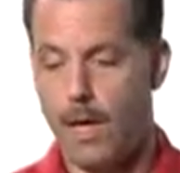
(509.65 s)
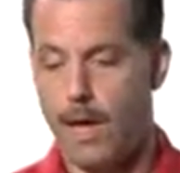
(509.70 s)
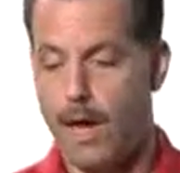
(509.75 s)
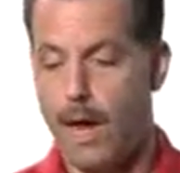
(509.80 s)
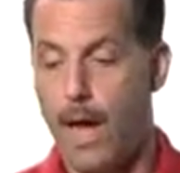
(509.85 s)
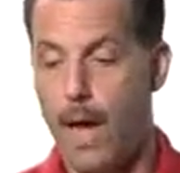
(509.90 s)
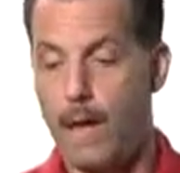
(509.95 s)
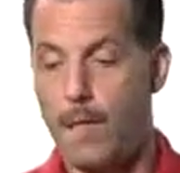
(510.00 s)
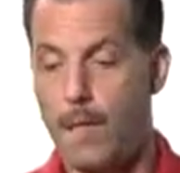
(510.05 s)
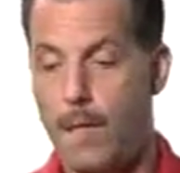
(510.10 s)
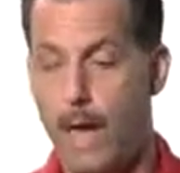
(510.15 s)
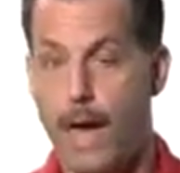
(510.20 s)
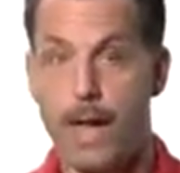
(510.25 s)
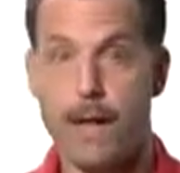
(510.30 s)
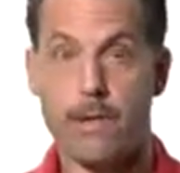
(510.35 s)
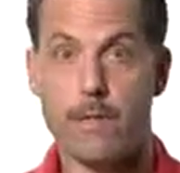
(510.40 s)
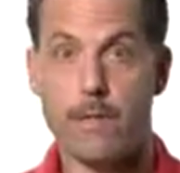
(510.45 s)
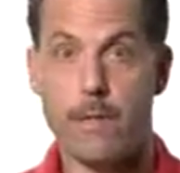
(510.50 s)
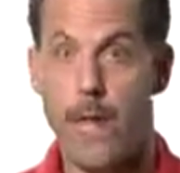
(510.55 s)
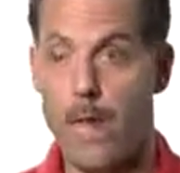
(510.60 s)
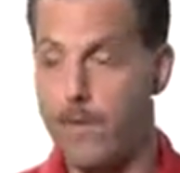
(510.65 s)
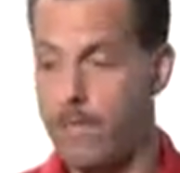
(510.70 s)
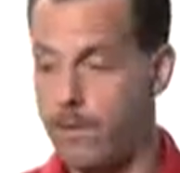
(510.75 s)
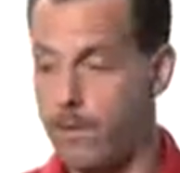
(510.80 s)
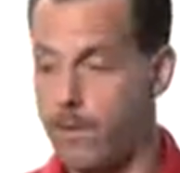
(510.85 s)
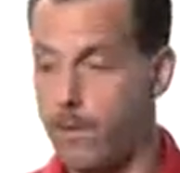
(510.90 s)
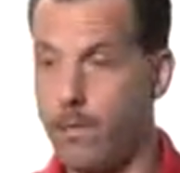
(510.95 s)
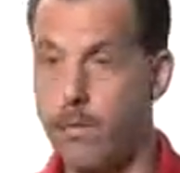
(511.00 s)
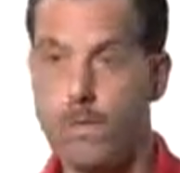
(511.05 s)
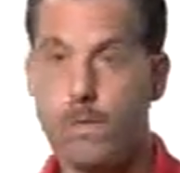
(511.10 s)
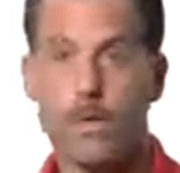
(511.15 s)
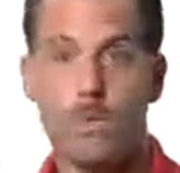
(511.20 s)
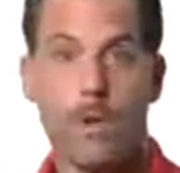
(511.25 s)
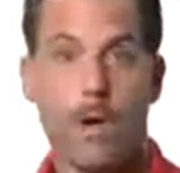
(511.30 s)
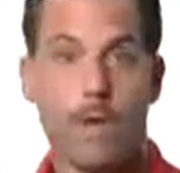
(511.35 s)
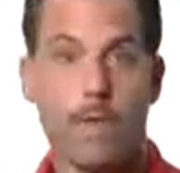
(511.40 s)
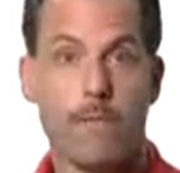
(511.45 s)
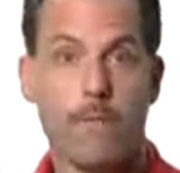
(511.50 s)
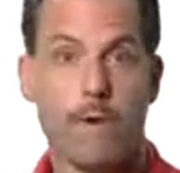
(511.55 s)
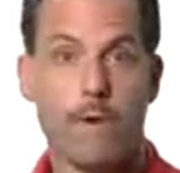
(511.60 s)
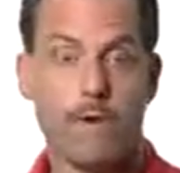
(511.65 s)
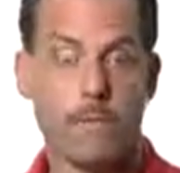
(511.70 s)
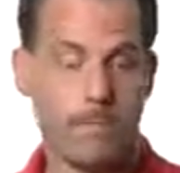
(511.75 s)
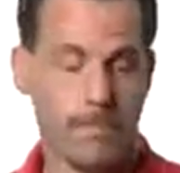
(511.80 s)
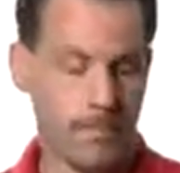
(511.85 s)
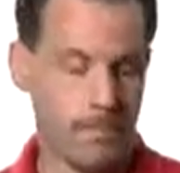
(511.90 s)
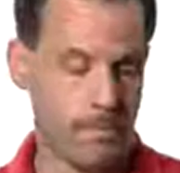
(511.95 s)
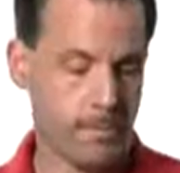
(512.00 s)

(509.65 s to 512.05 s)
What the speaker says: an iPad or tablet or a smartphone.